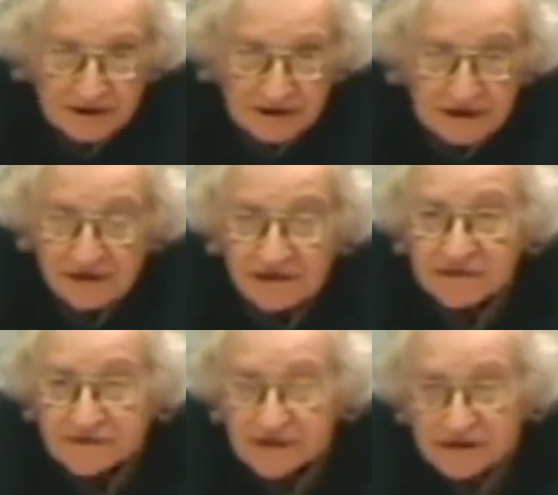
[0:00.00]
Maybe a little
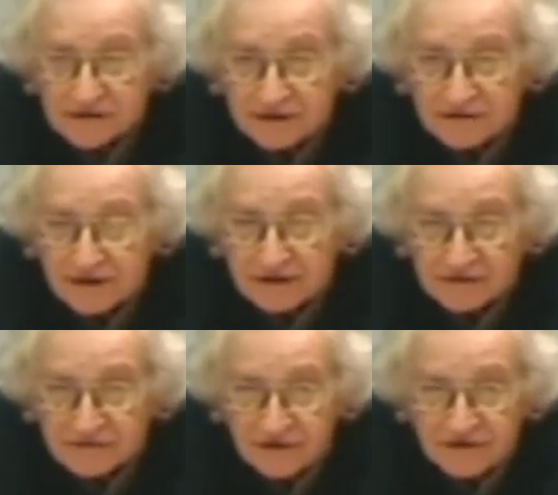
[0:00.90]
deviation
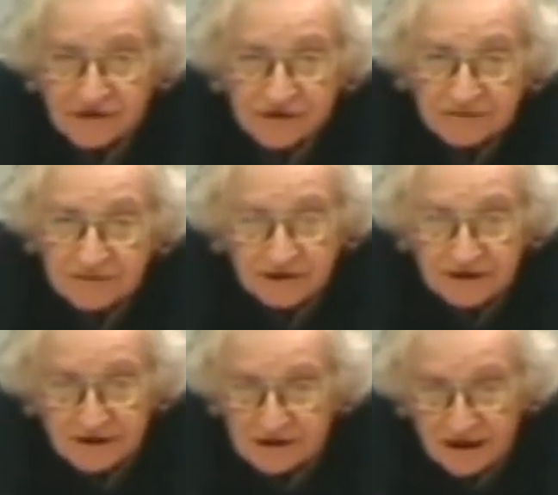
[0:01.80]
around the fringes,
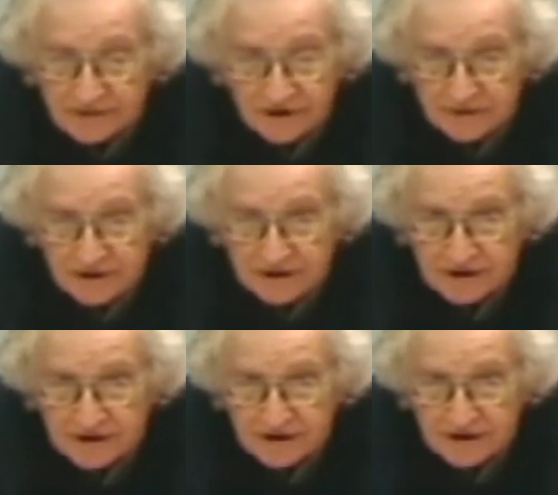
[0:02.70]
but not very
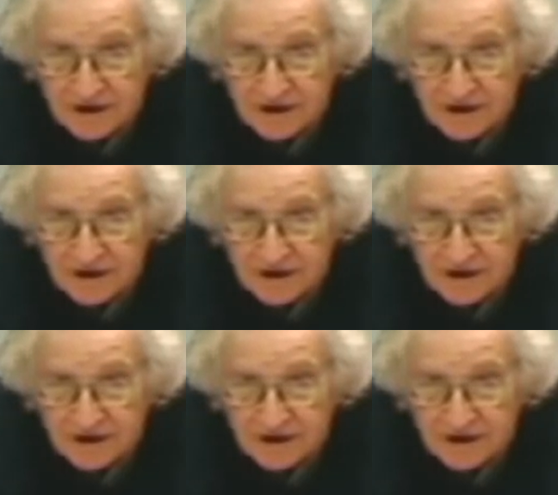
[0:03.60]
much.